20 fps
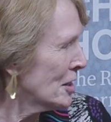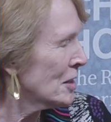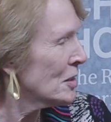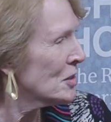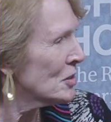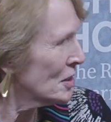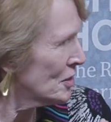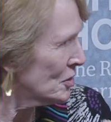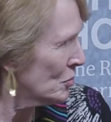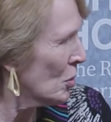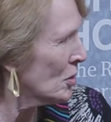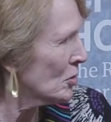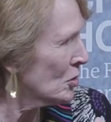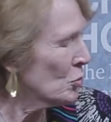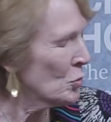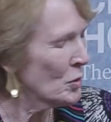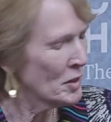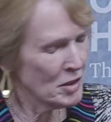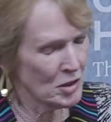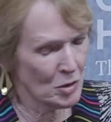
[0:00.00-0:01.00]
It's, it's what,
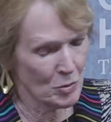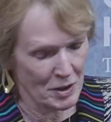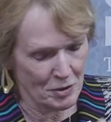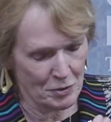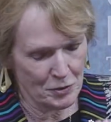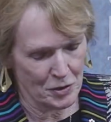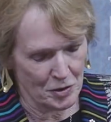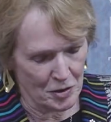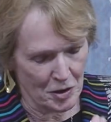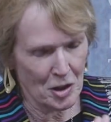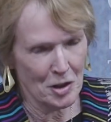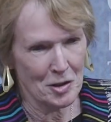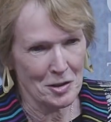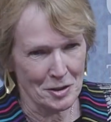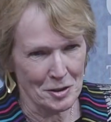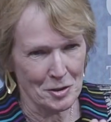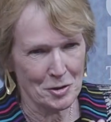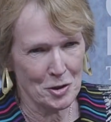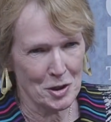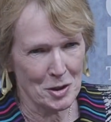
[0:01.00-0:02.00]
what Foong Khong
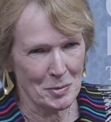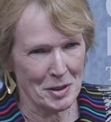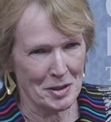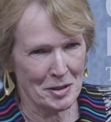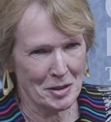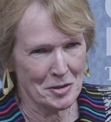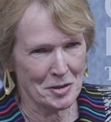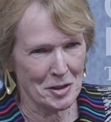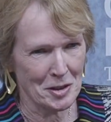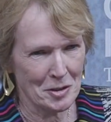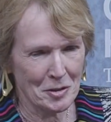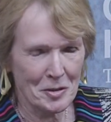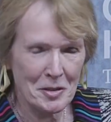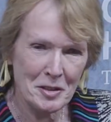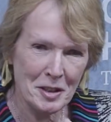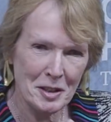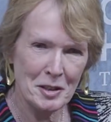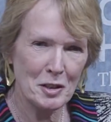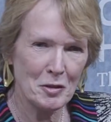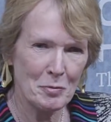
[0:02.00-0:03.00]
is talking about in his article, this
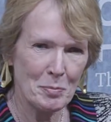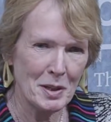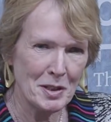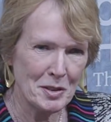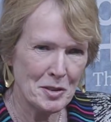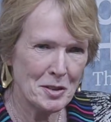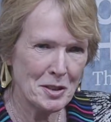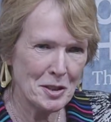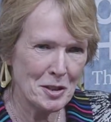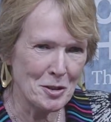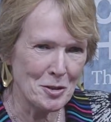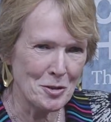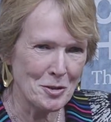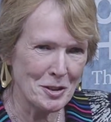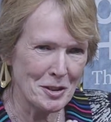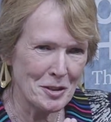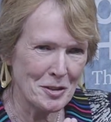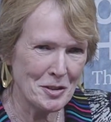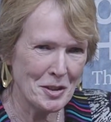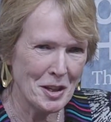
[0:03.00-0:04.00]
idea of prestige. And
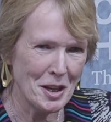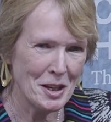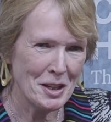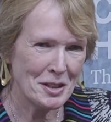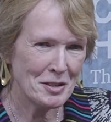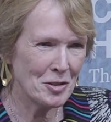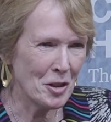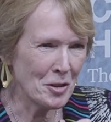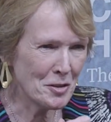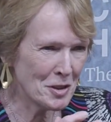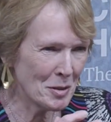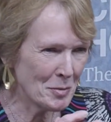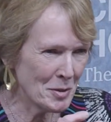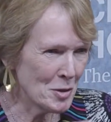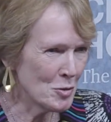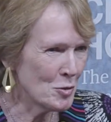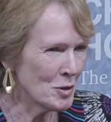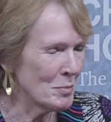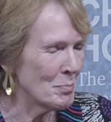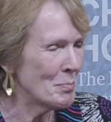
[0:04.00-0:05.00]
it's not something
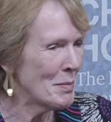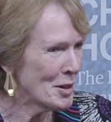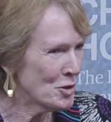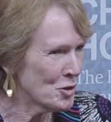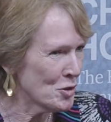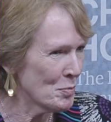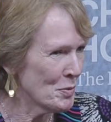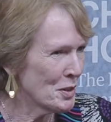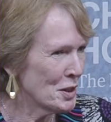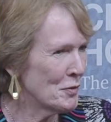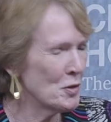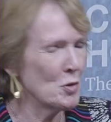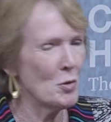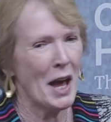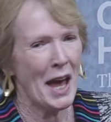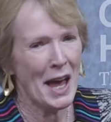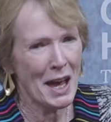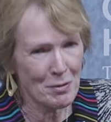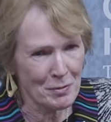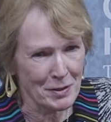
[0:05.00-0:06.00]
you can measure, but if you
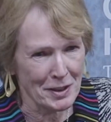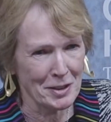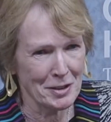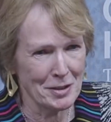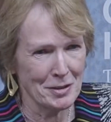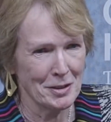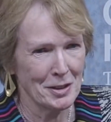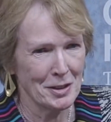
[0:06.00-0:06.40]
have it,